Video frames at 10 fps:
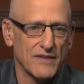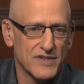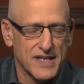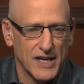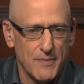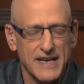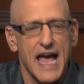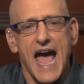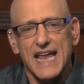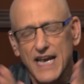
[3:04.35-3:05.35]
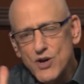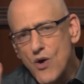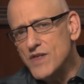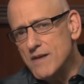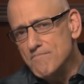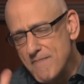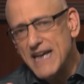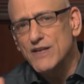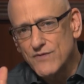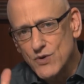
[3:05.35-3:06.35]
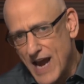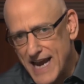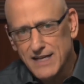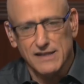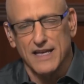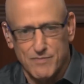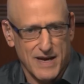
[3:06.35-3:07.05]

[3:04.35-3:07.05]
who I don't have to tell you about. And I know that many of you hate